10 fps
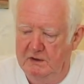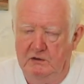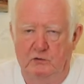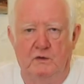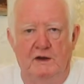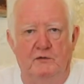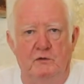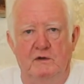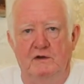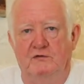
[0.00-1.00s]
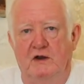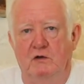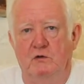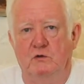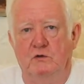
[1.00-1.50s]
because we want to get through this
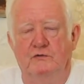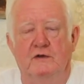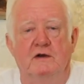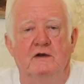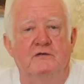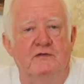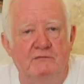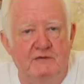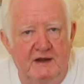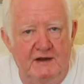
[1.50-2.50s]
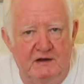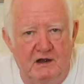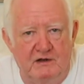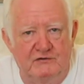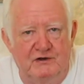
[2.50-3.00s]
tarot course, and there are 78
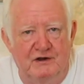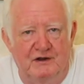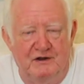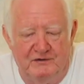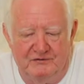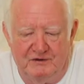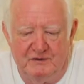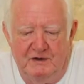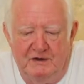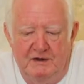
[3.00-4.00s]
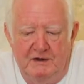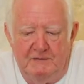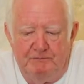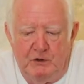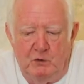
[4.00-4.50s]
cards to learn. So
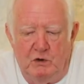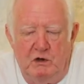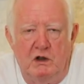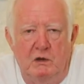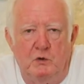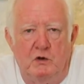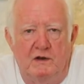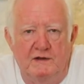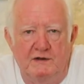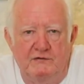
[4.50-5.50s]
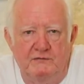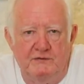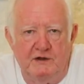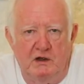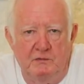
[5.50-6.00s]
you won't learn them all on this
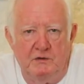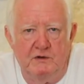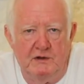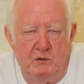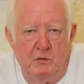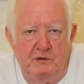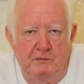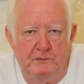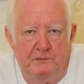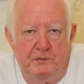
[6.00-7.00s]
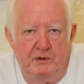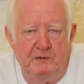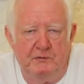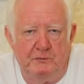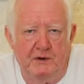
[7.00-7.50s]
video, but they will be put
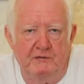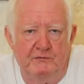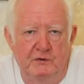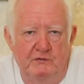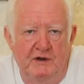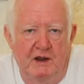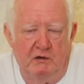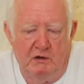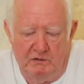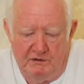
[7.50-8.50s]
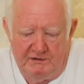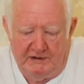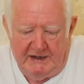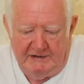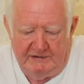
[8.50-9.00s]
into print for you to download at a
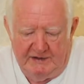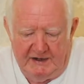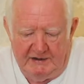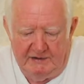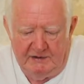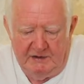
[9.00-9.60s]
later date,